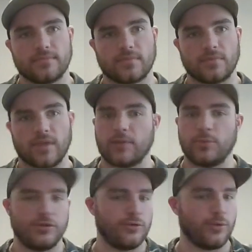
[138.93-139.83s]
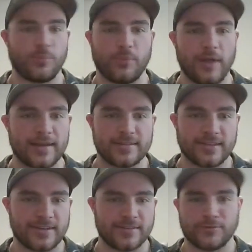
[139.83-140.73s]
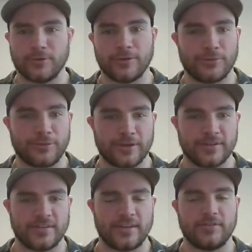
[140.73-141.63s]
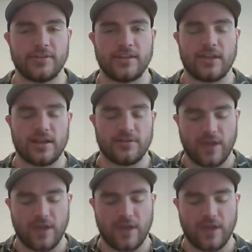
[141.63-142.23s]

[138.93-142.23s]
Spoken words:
like we do with plastics or other things in everyday life?